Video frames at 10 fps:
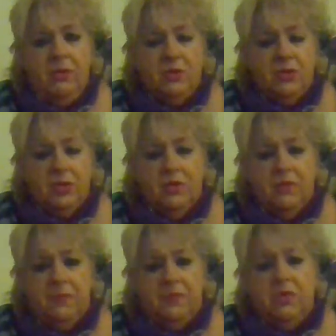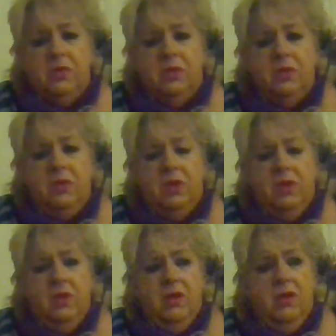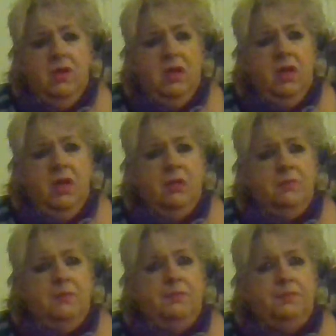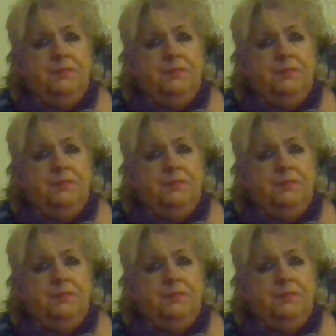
which are the feel-good um,